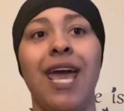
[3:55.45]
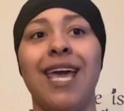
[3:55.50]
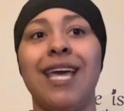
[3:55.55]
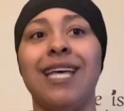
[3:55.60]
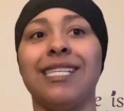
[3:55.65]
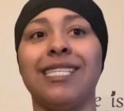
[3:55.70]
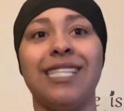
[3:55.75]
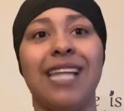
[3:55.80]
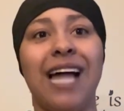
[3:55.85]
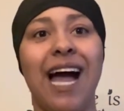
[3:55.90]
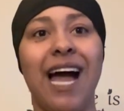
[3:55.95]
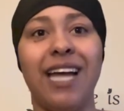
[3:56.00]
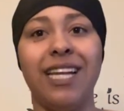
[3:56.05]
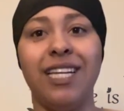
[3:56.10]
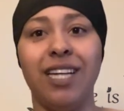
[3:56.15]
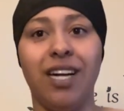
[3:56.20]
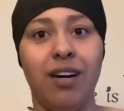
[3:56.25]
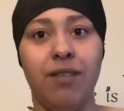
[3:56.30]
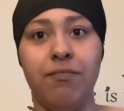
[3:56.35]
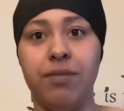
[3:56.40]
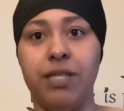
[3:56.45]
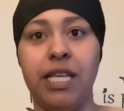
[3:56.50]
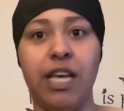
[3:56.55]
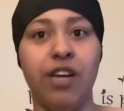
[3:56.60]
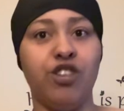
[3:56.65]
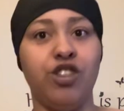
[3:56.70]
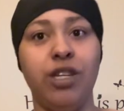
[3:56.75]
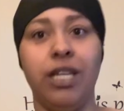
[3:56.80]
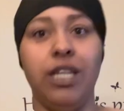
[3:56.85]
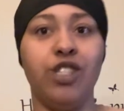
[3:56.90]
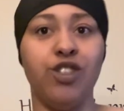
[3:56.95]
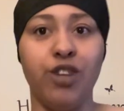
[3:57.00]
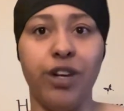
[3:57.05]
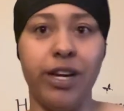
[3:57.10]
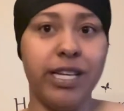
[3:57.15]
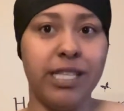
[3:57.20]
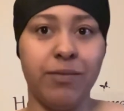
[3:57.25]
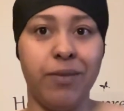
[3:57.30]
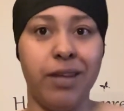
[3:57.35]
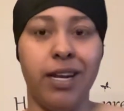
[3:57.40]
It's not sexually
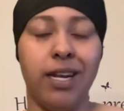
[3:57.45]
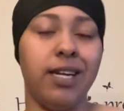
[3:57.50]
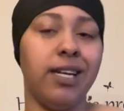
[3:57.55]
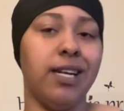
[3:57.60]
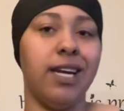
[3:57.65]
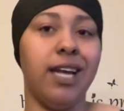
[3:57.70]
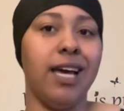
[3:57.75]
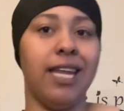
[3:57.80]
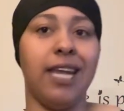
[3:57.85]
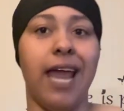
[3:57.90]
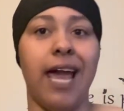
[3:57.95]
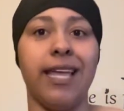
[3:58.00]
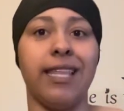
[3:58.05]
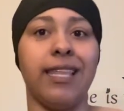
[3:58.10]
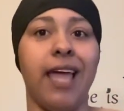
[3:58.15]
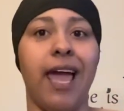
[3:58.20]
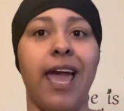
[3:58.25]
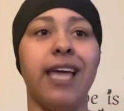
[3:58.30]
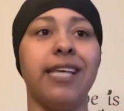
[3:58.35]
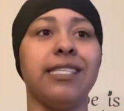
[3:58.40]
transmitted or nothing like that.